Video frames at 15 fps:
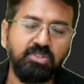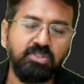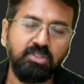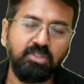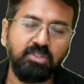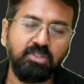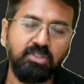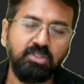
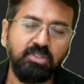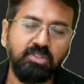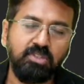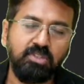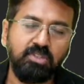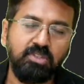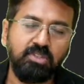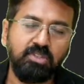Matlab you need to
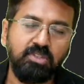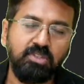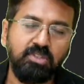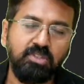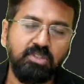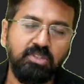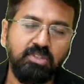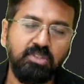multiply
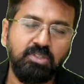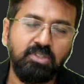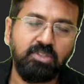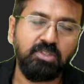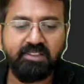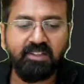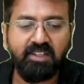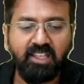4
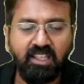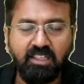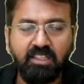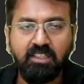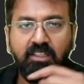with 3,